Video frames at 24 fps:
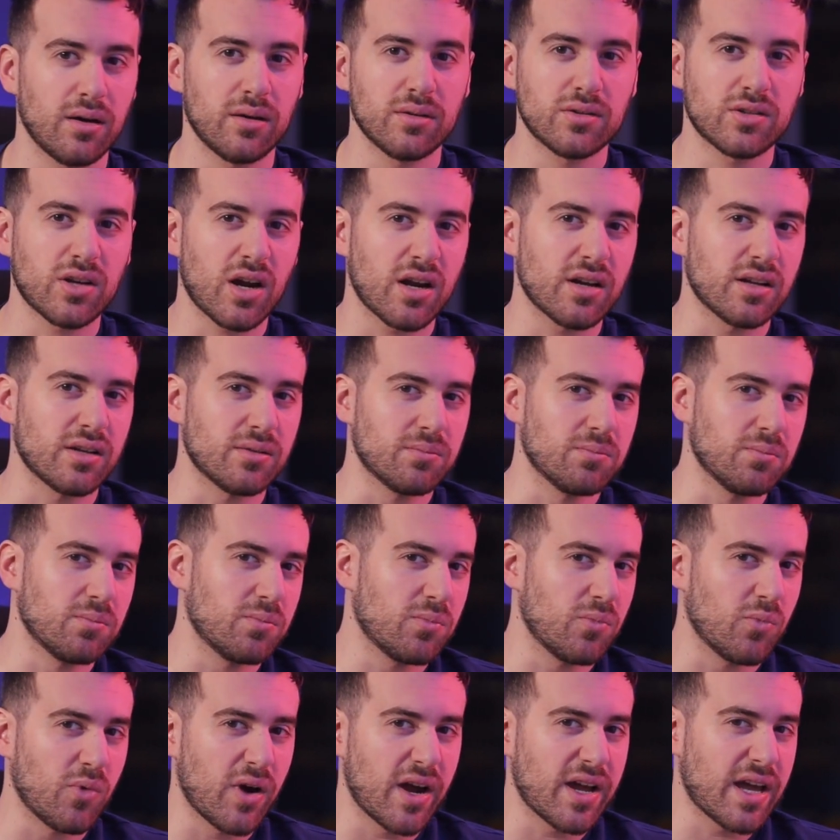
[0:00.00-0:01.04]
Trying to
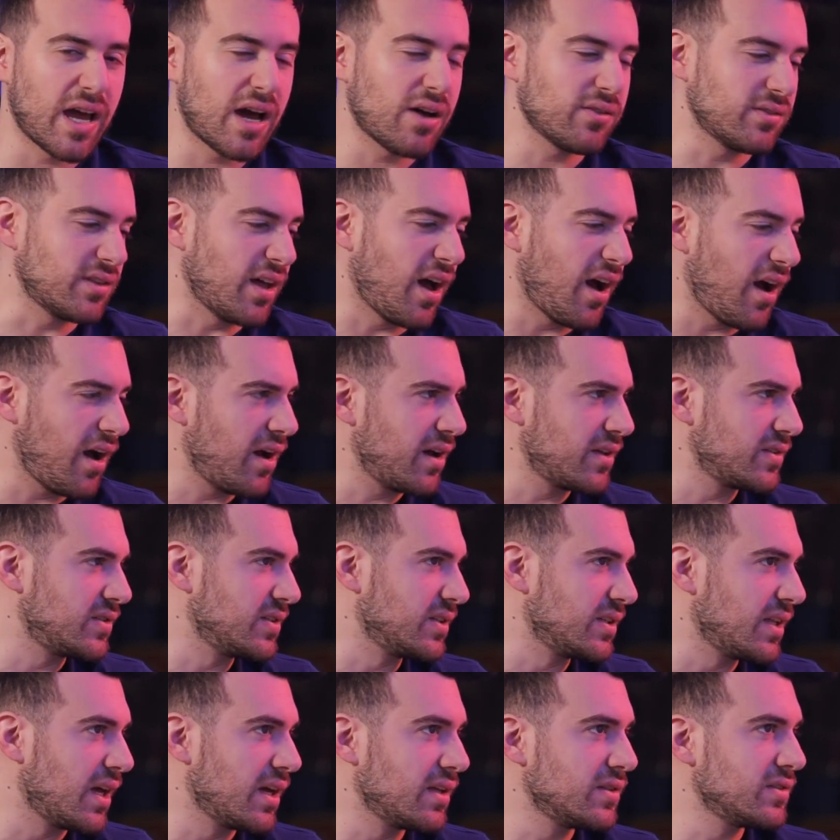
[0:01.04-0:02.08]
weigh out the odds
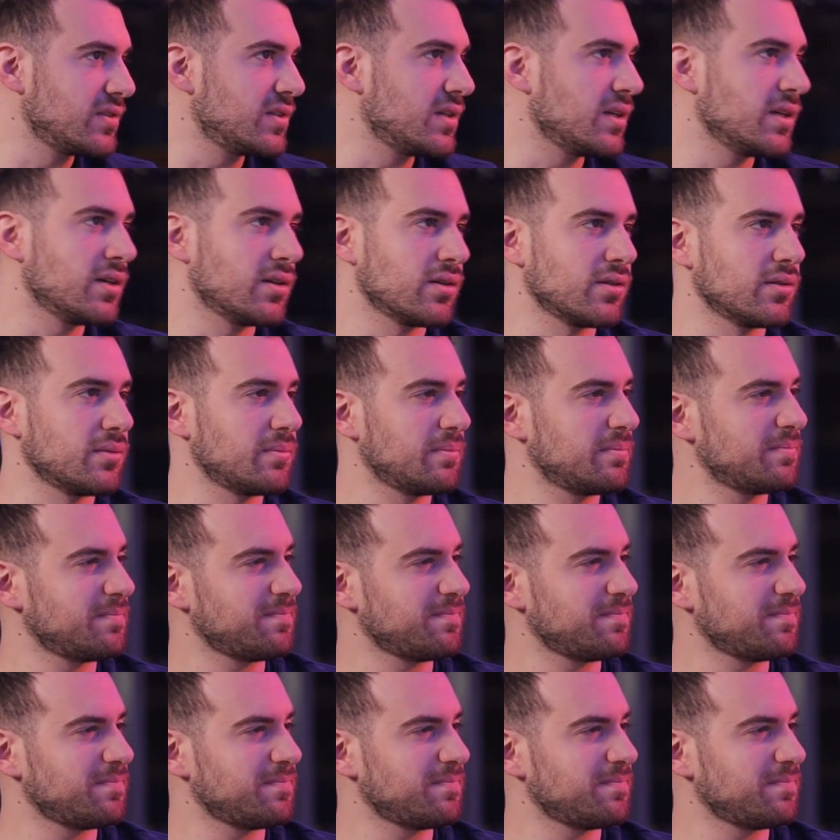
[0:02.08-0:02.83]
and ends here.